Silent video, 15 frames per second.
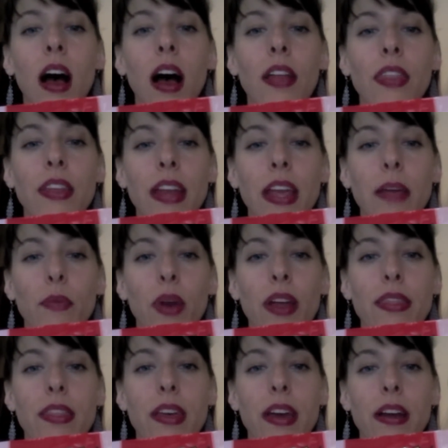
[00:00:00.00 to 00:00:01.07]
the name right
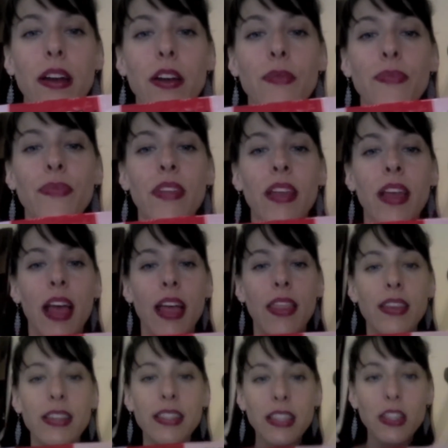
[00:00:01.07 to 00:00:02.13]
there.
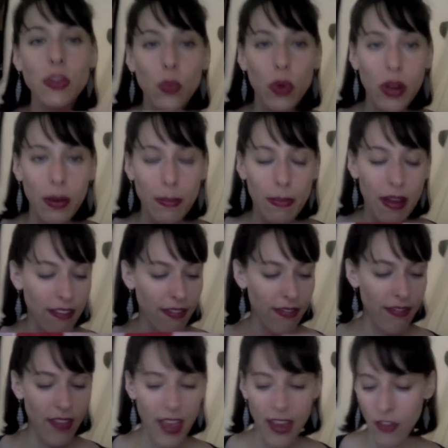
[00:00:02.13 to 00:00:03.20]
This is one of my
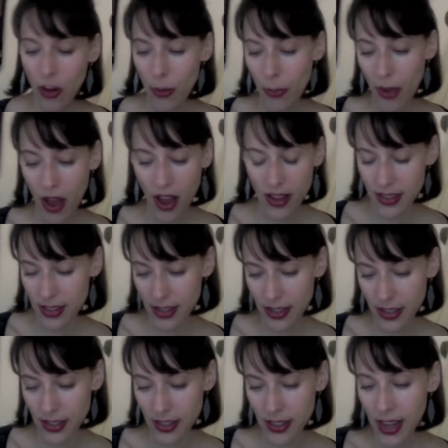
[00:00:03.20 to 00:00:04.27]
favorite
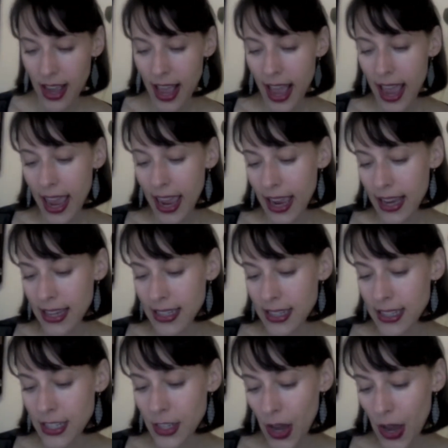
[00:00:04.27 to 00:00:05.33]
pastas,
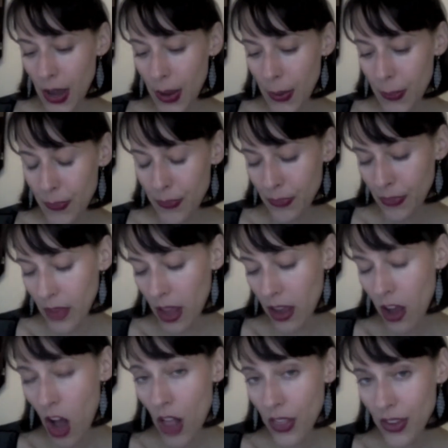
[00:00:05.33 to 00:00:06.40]
and a
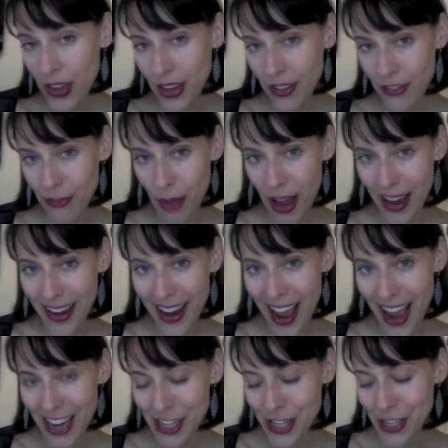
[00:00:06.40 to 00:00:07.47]
colleague of mine
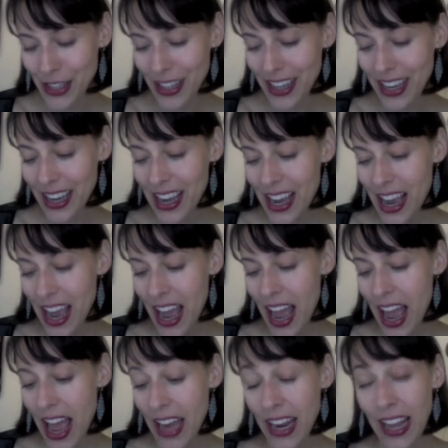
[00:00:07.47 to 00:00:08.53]
actually
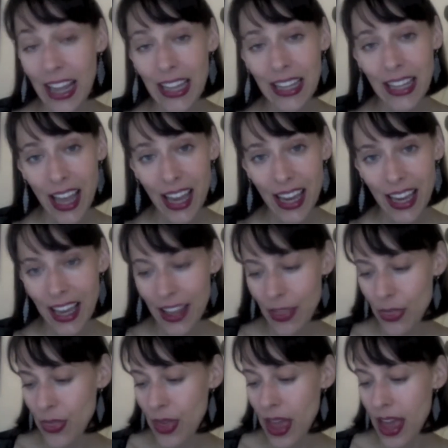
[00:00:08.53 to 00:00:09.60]
had a client
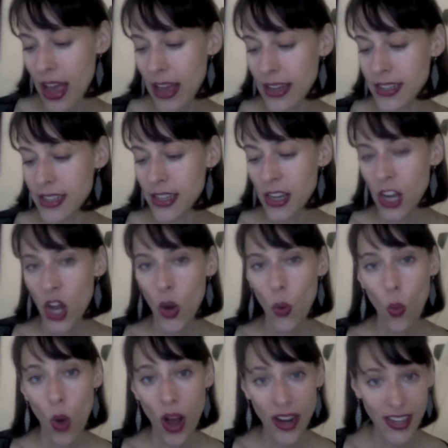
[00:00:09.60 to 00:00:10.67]
that
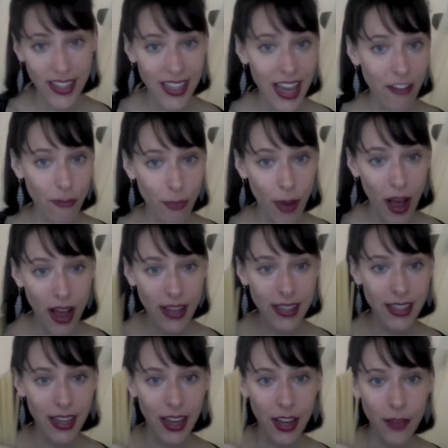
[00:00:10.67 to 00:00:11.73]
wanted to have
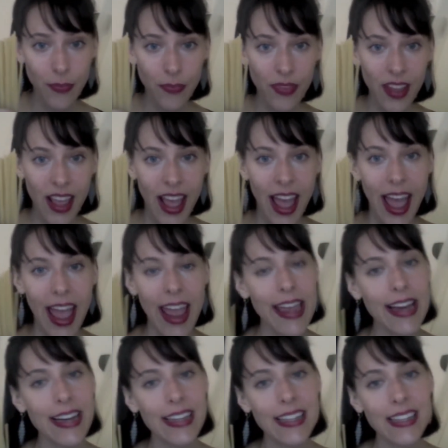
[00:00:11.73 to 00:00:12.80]
pasta,
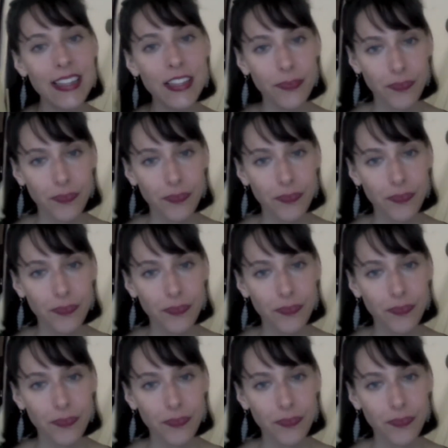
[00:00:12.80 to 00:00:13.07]
and